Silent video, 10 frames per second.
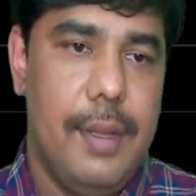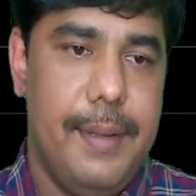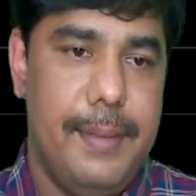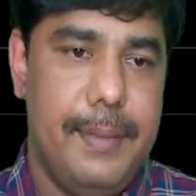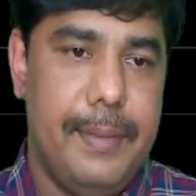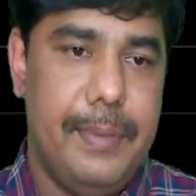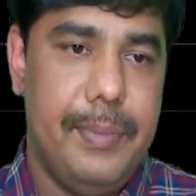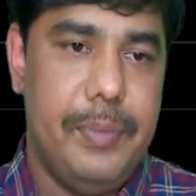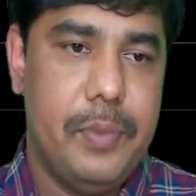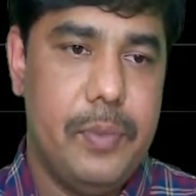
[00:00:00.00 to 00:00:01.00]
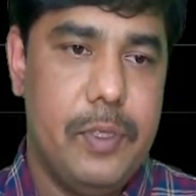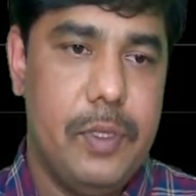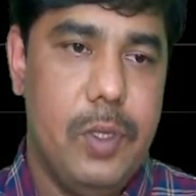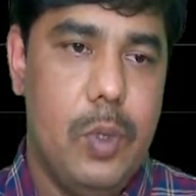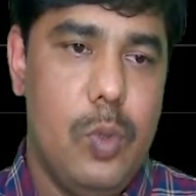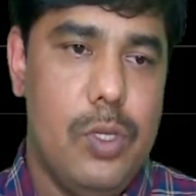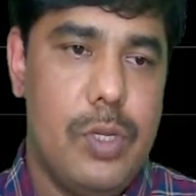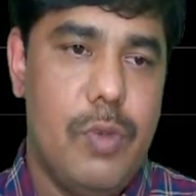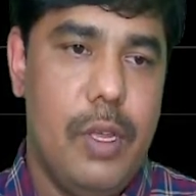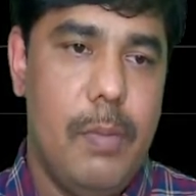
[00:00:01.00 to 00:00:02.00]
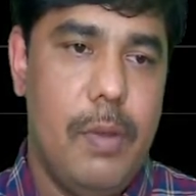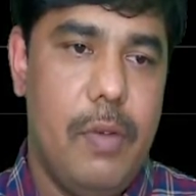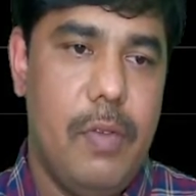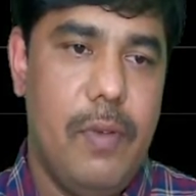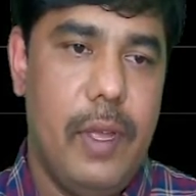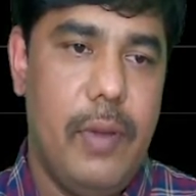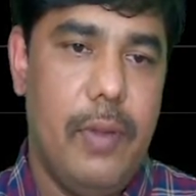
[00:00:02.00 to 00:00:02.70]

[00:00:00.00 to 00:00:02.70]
2 square power 5,